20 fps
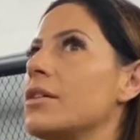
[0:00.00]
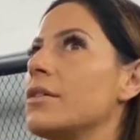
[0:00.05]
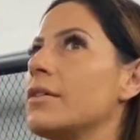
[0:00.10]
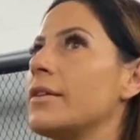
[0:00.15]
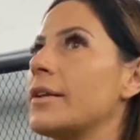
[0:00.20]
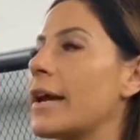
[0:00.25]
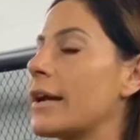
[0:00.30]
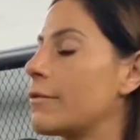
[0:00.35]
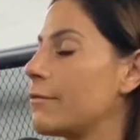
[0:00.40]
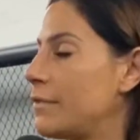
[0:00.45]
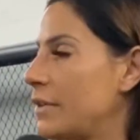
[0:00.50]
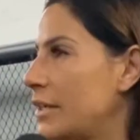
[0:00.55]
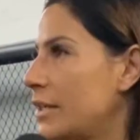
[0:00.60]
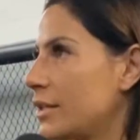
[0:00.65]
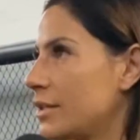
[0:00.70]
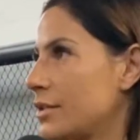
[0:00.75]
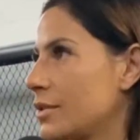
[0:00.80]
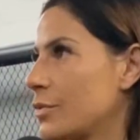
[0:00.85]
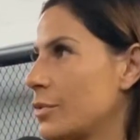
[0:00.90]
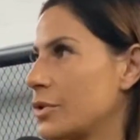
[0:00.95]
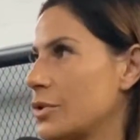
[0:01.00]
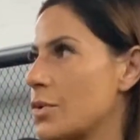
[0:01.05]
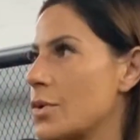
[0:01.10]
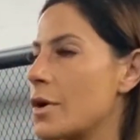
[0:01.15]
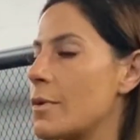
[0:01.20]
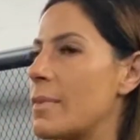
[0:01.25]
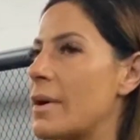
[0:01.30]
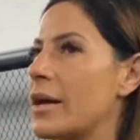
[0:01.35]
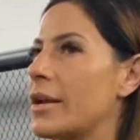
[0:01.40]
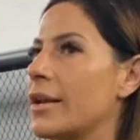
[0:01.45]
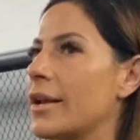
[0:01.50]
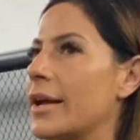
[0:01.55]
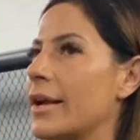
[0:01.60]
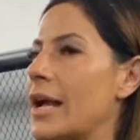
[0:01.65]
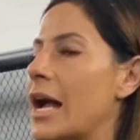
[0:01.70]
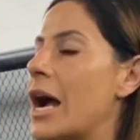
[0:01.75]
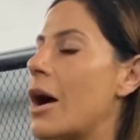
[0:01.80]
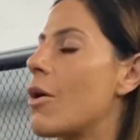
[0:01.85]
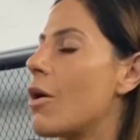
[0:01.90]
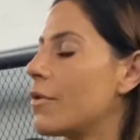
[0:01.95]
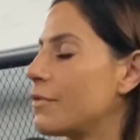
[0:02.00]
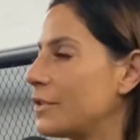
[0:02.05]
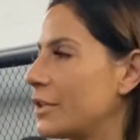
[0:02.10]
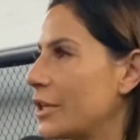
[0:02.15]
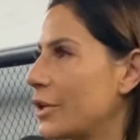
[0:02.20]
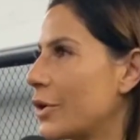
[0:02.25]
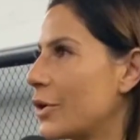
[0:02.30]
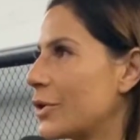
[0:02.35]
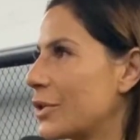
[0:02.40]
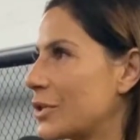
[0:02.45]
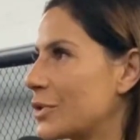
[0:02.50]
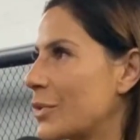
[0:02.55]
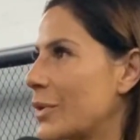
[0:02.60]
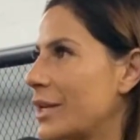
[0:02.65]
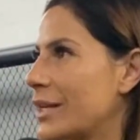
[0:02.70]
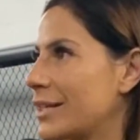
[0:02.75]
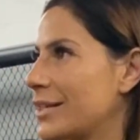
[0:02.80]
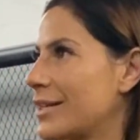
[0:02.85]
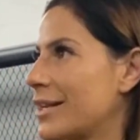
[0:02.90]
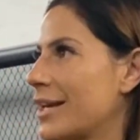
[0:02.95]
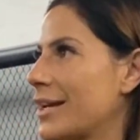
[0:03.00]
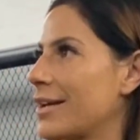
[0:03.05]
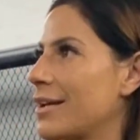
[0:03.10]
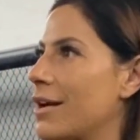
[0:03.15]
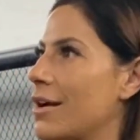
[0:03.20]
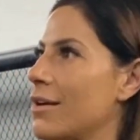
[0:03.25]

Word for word: like vegans will talk about like how often they go to the toilet and like,